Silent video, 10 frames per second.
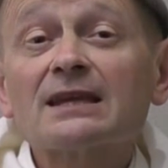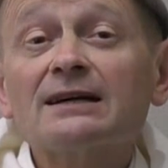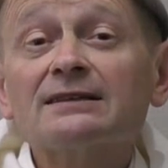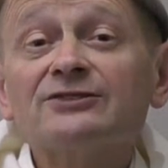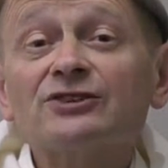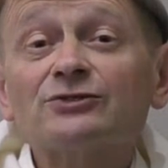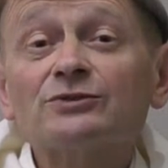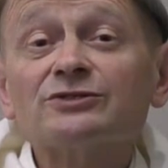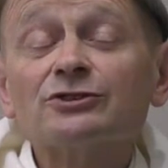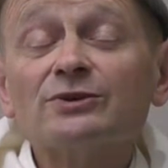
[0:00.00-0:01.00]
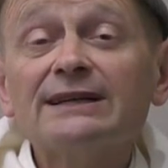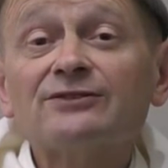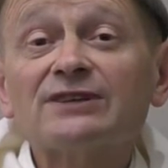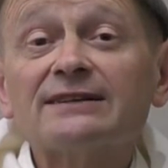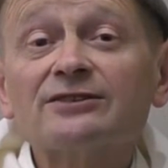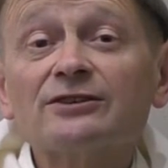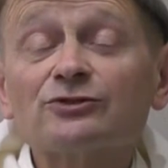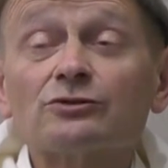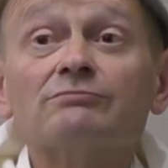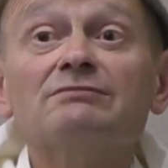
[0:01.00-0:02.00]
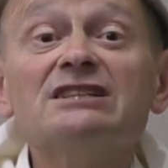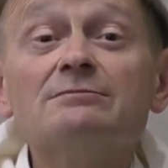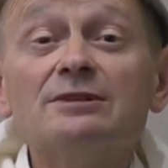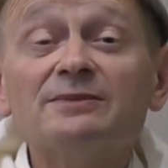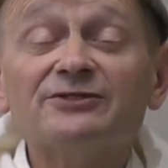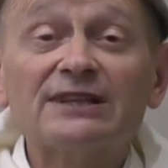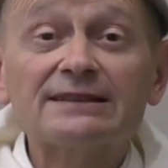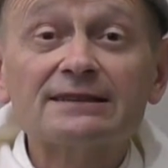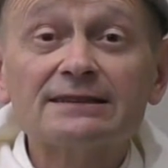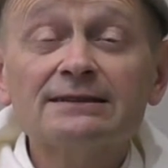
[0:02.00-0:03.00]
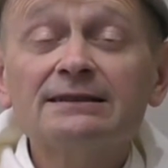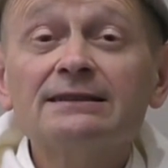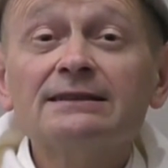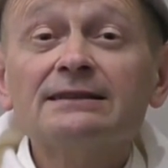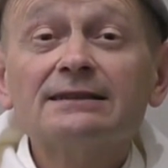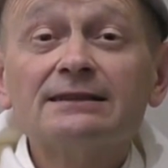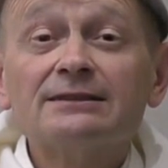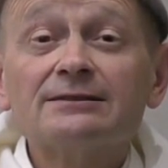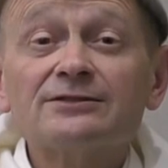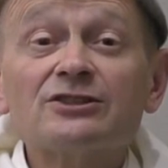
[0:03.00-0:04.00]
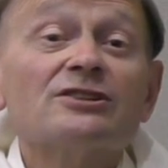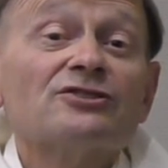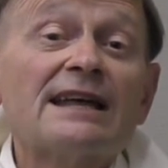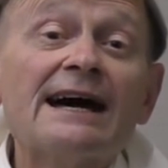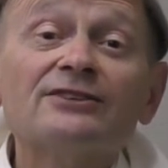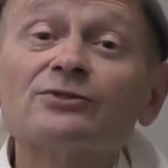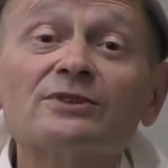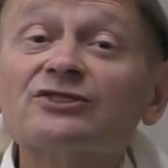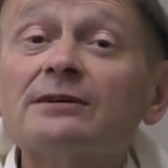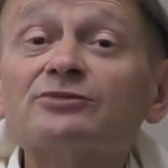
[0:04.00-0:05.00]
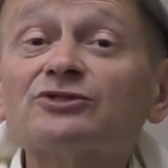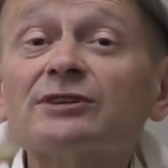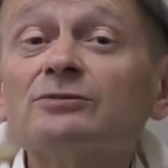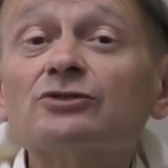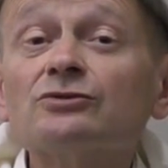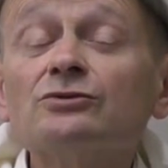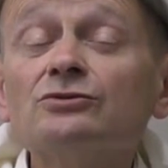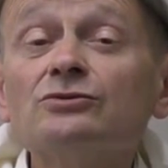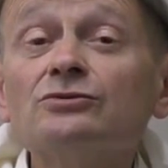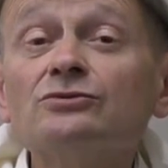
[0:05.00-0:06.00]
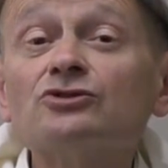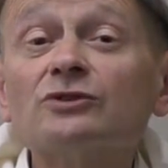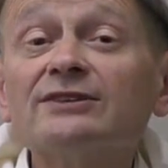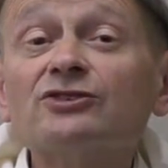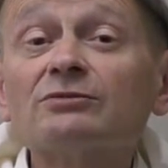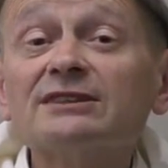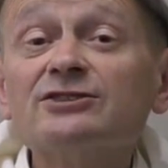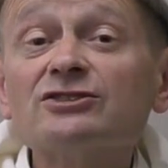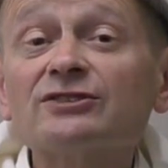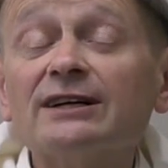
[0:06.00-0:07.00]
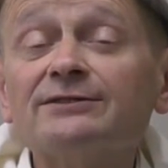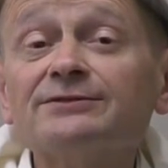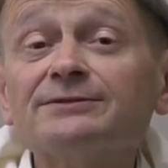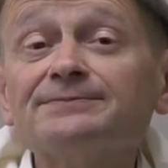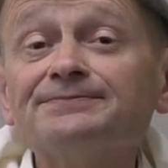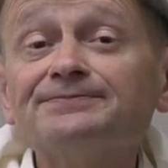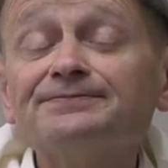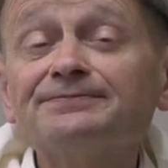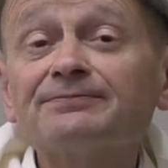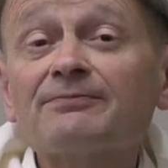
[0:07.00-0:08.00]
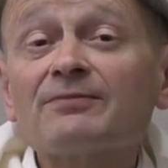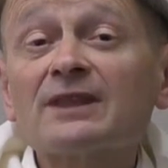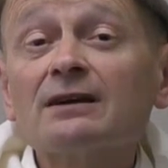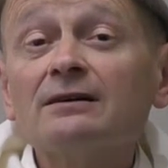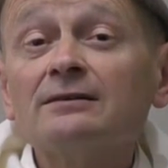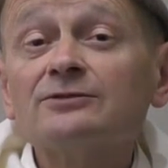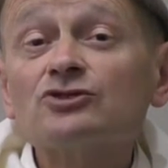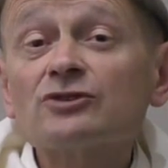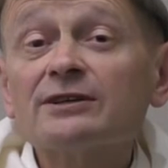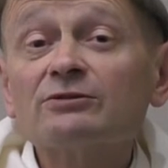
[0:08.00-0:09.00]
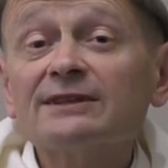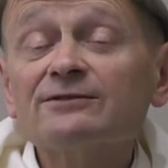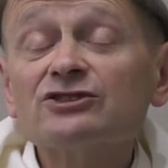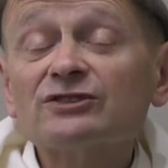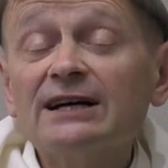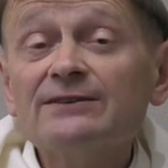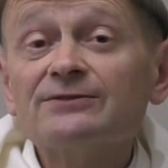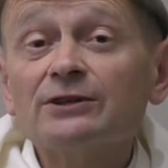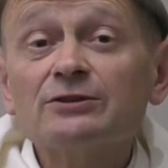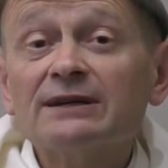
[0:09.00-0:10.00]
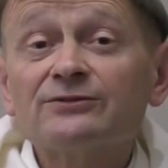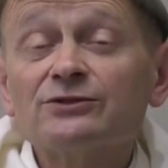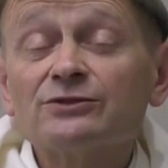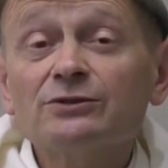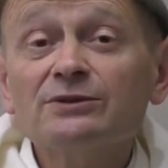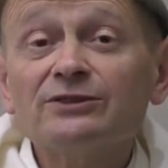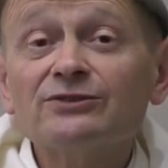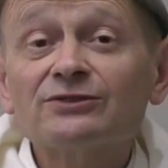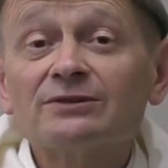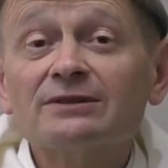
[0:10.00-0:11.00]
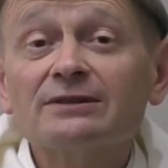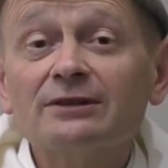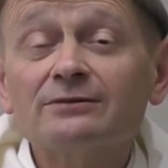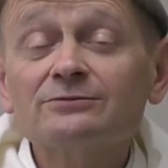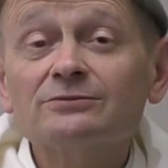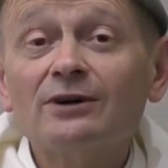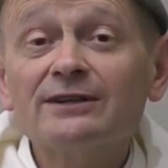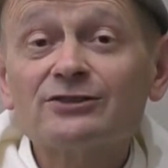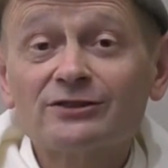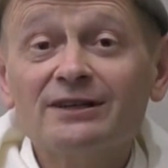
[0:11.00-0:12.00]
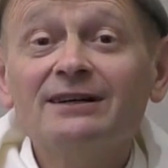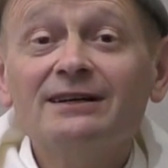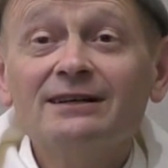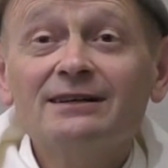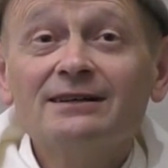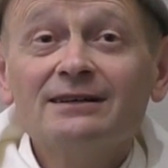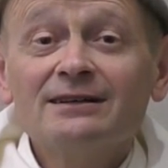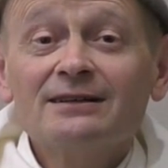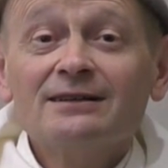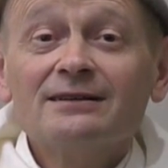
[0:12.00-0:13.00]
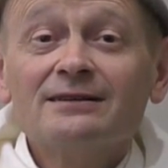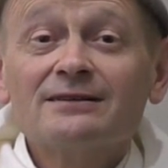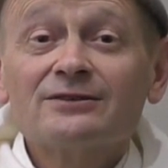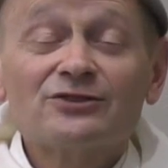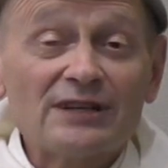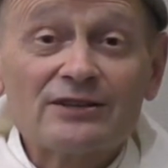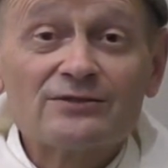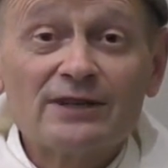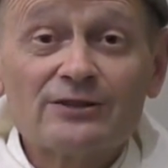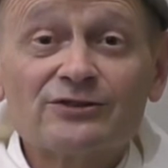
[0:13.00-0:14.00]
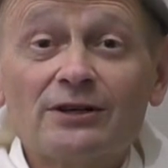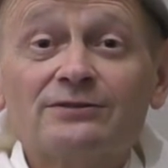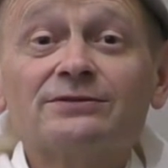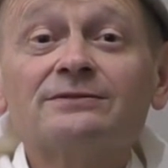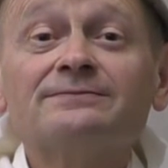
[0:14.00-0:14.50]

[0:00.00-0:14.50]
at least a certain degree of sanctity, a certain minimum of sanctity. That isn't asked, for example, for someone who joins the religious life. To join the religious life, all you have to do is, want to sanctify yourself.